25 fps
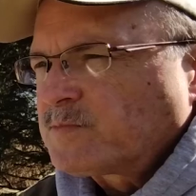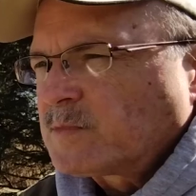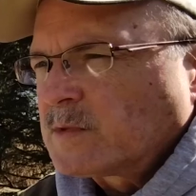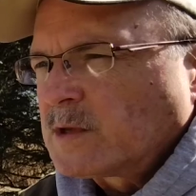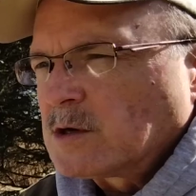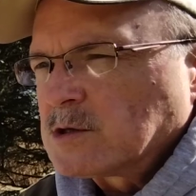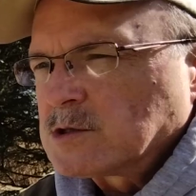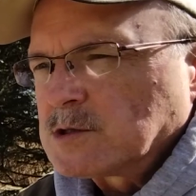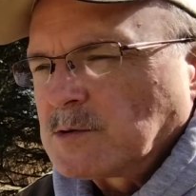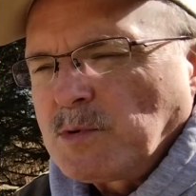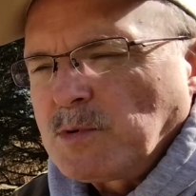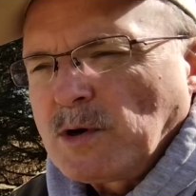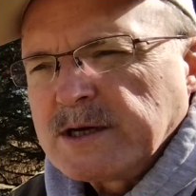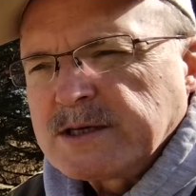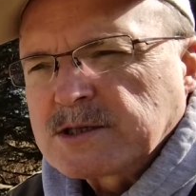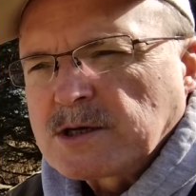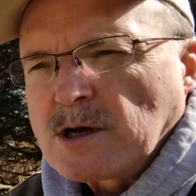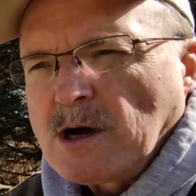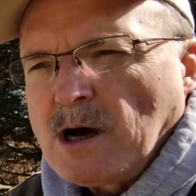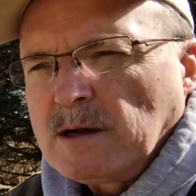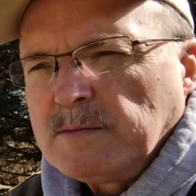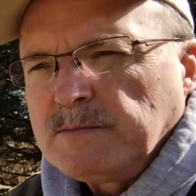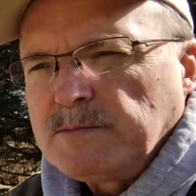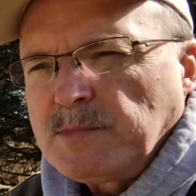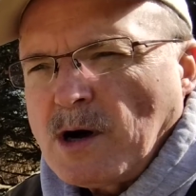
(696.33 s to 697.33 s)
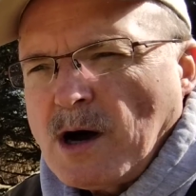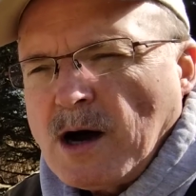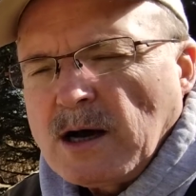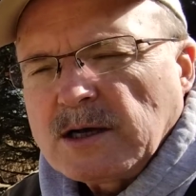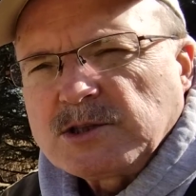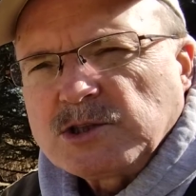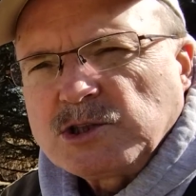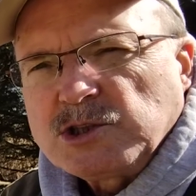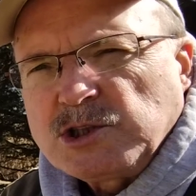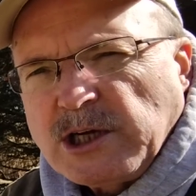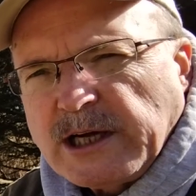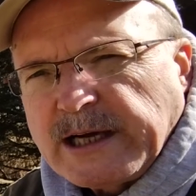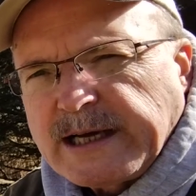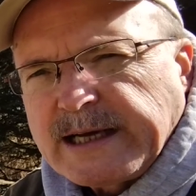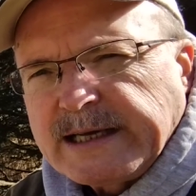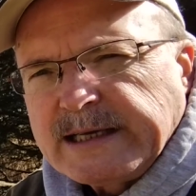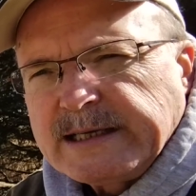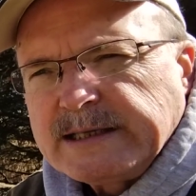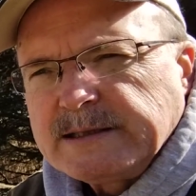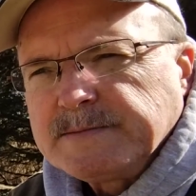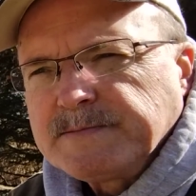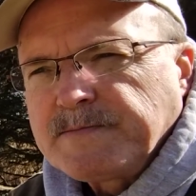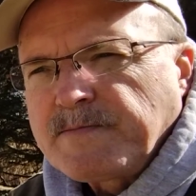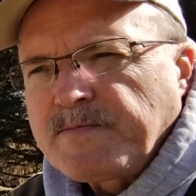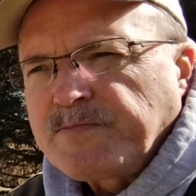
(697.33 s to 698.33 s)
There's a place called Boss
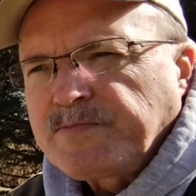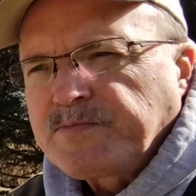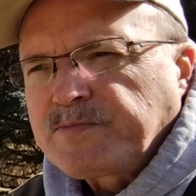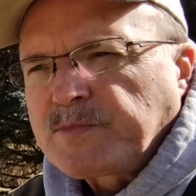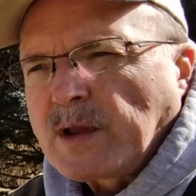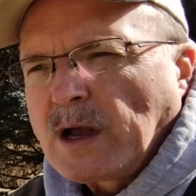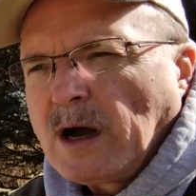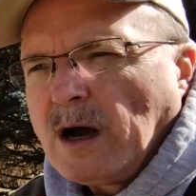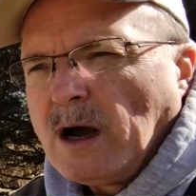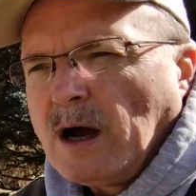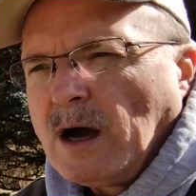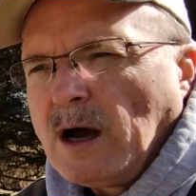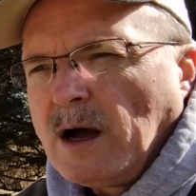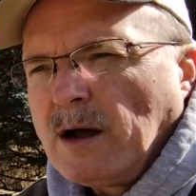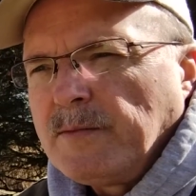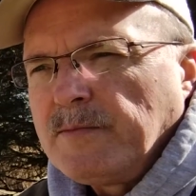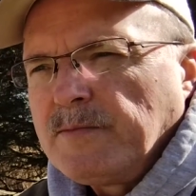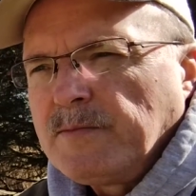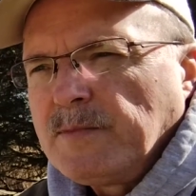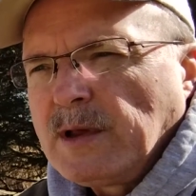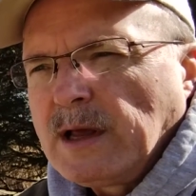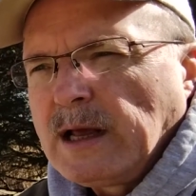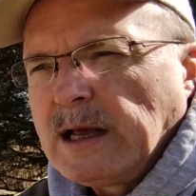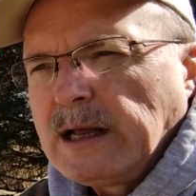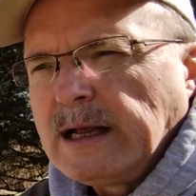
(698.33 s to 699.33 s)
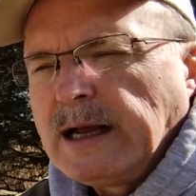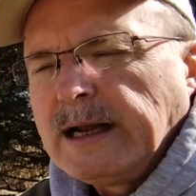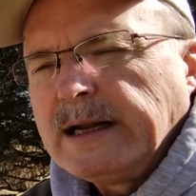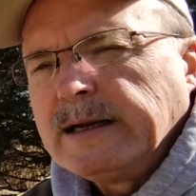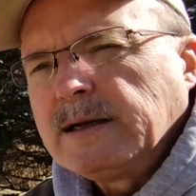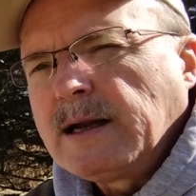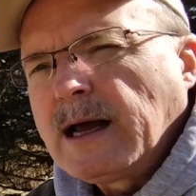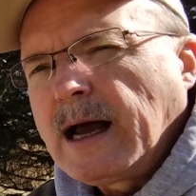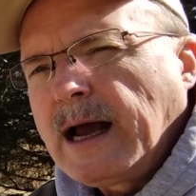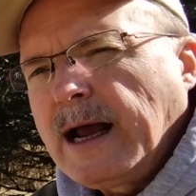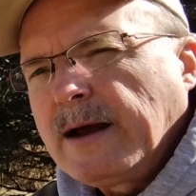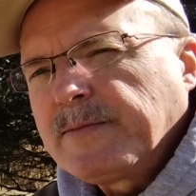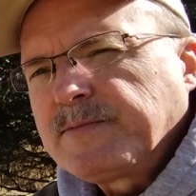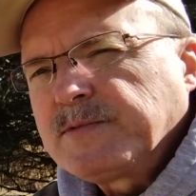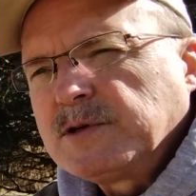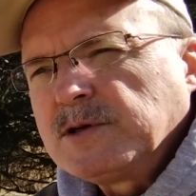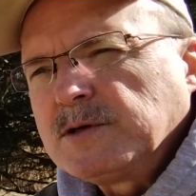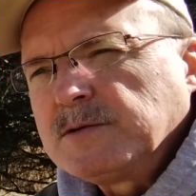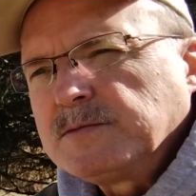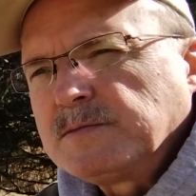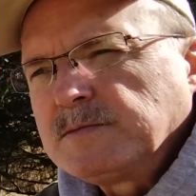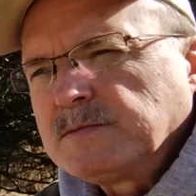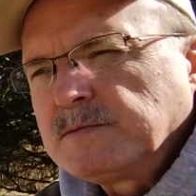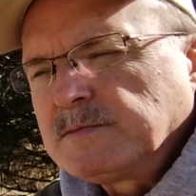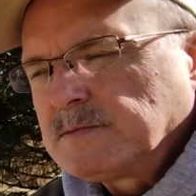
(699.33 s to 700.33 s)
Chicken, and I have
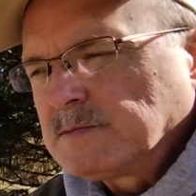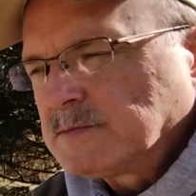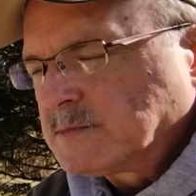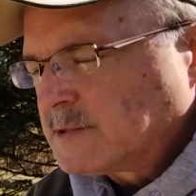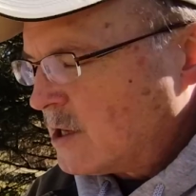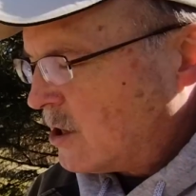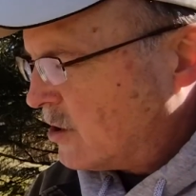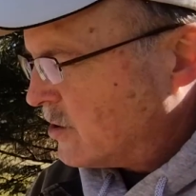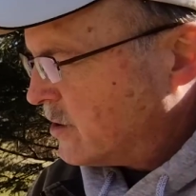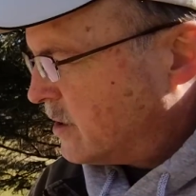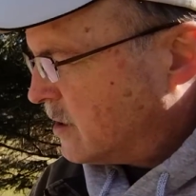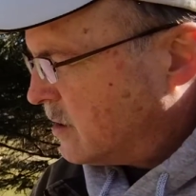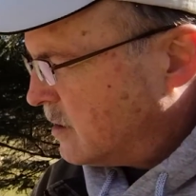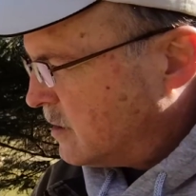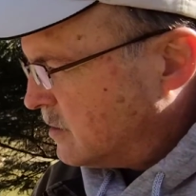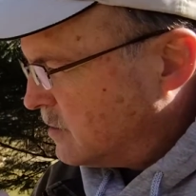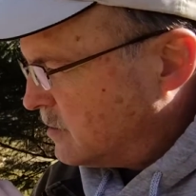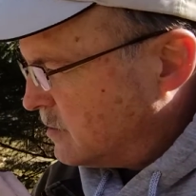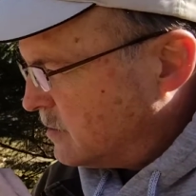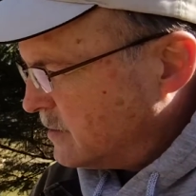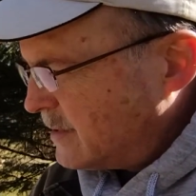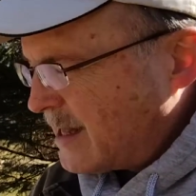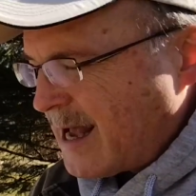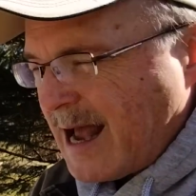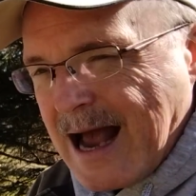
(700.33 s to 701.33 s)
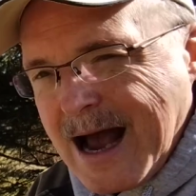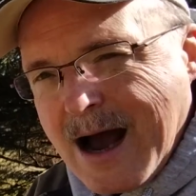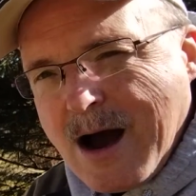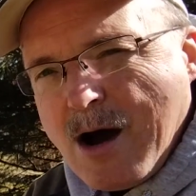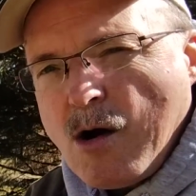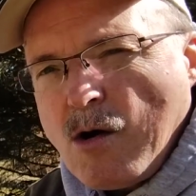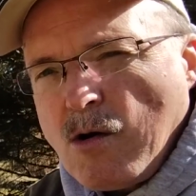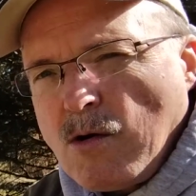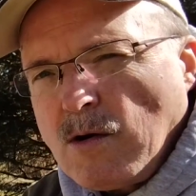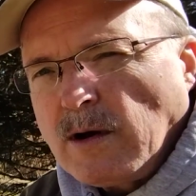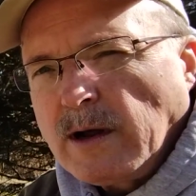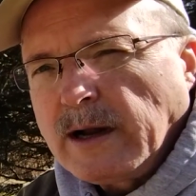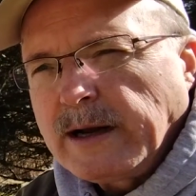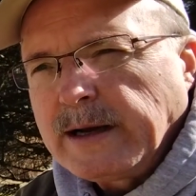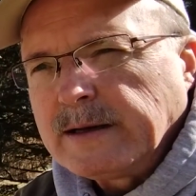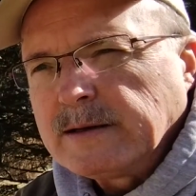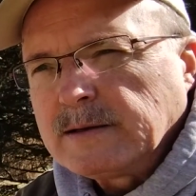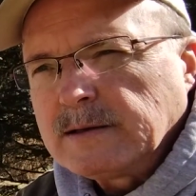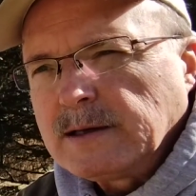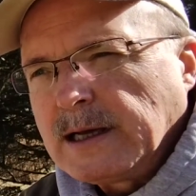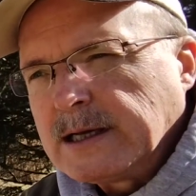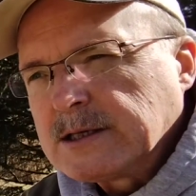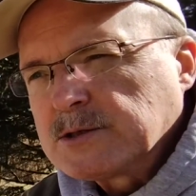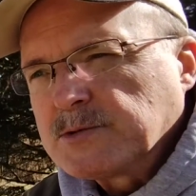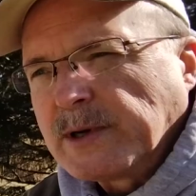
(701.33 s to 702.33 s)
to tell you now, and
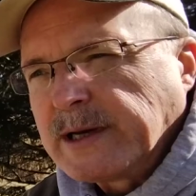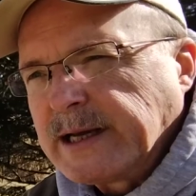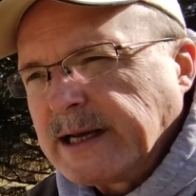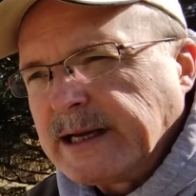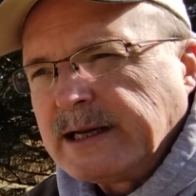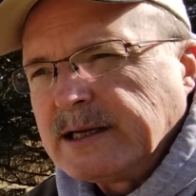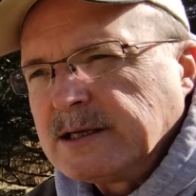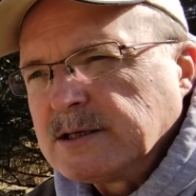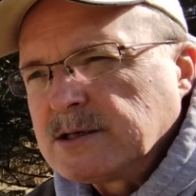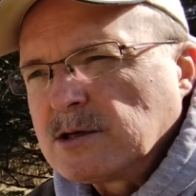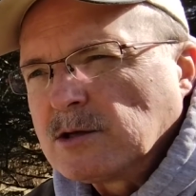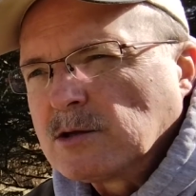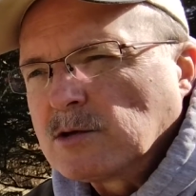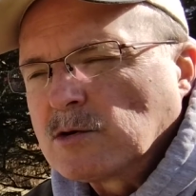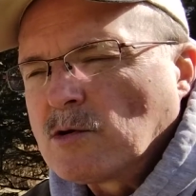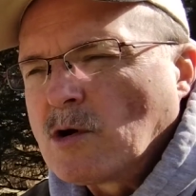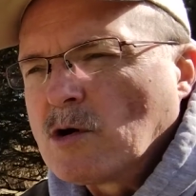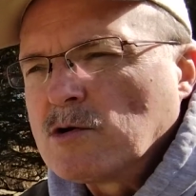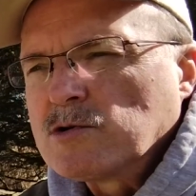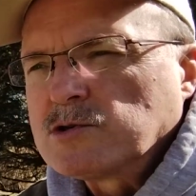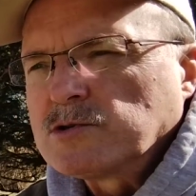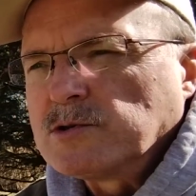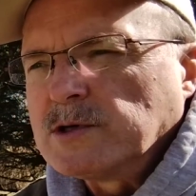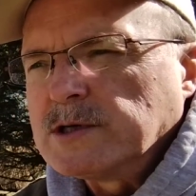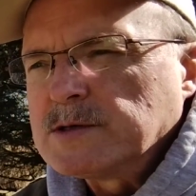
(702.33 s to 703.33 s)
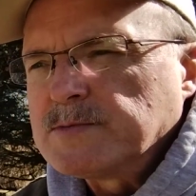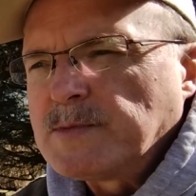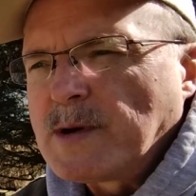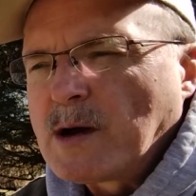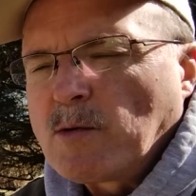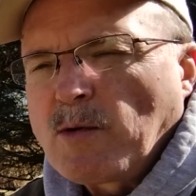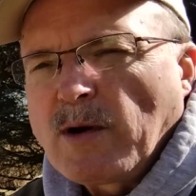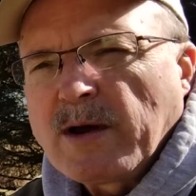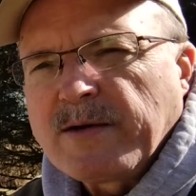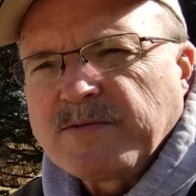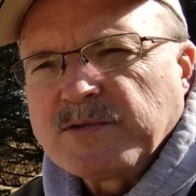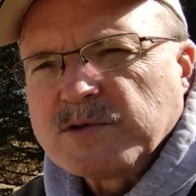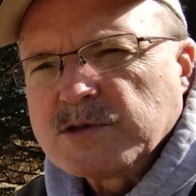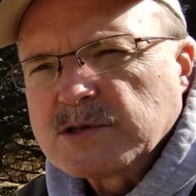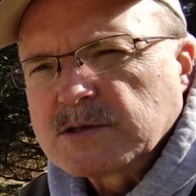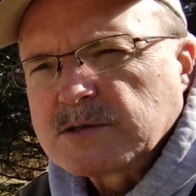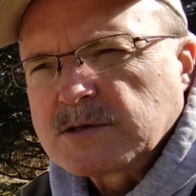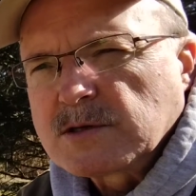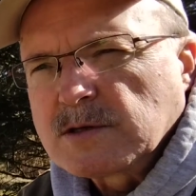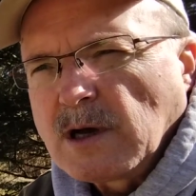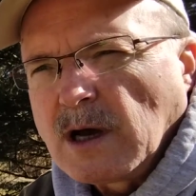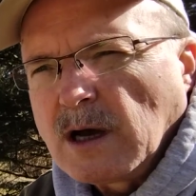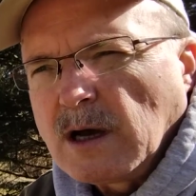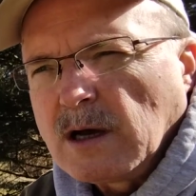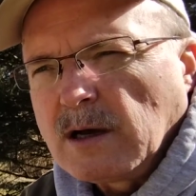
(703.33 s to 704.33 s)
as we get into the groceries, my wife
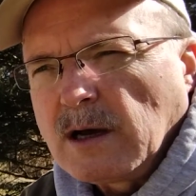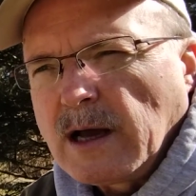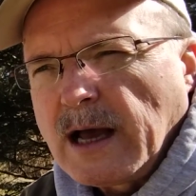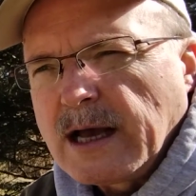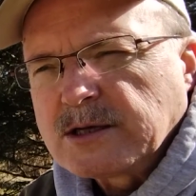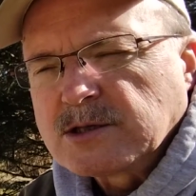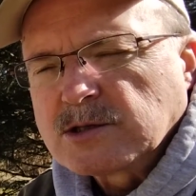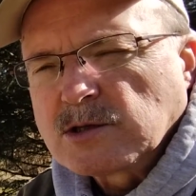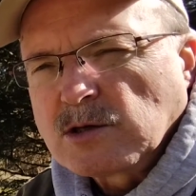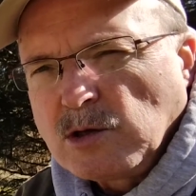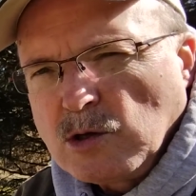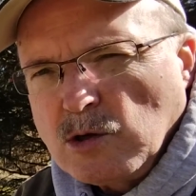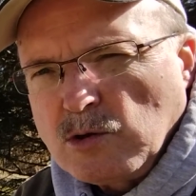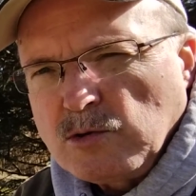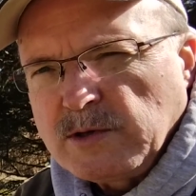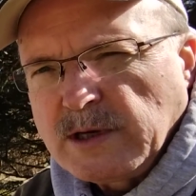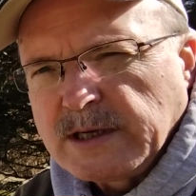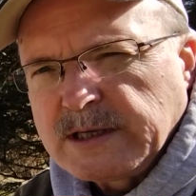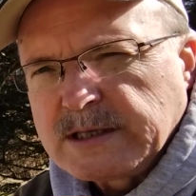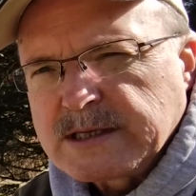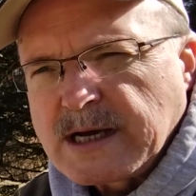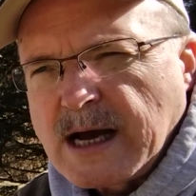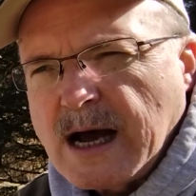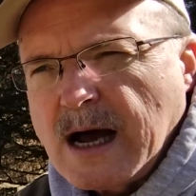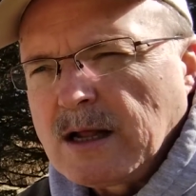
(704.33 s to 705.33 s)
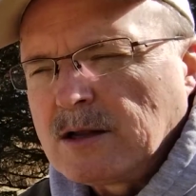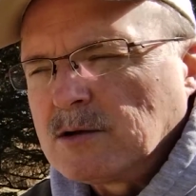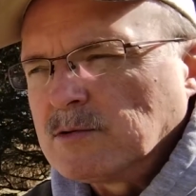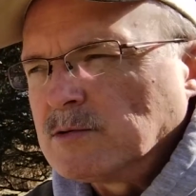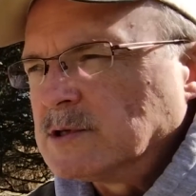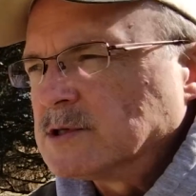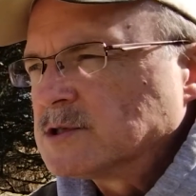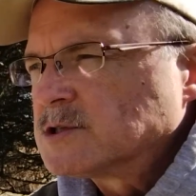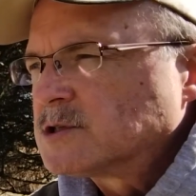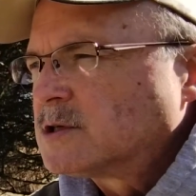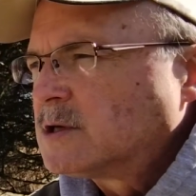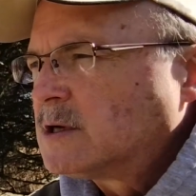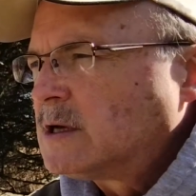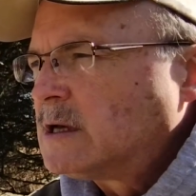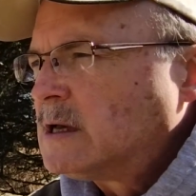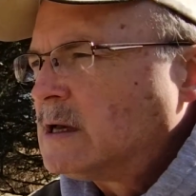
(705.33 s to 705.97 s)
has gluten intolerance,